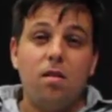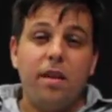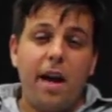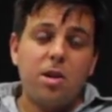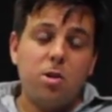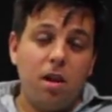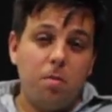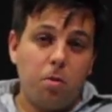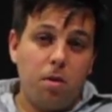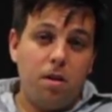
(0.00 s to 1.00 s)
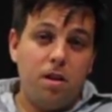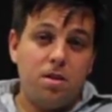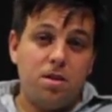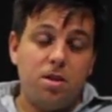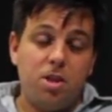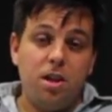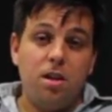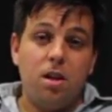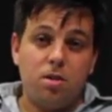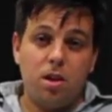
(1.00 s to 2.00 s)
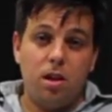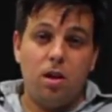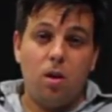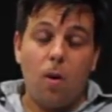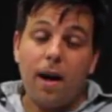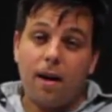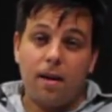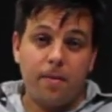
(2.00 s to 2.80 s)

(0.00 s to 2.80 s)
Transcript: The actual emperor is Qin Shi Huang.